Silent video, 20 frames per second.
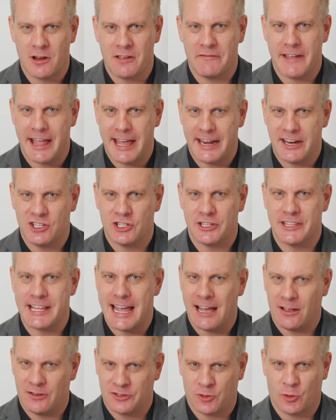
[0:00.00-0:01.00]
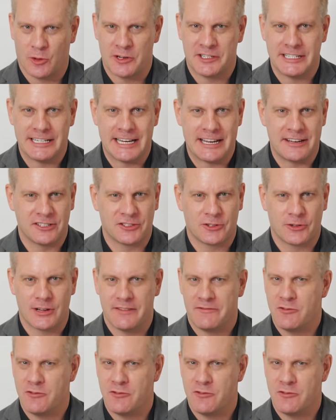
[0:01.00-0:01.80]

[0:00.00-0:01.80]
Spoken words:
advantage in the outsourcing industry.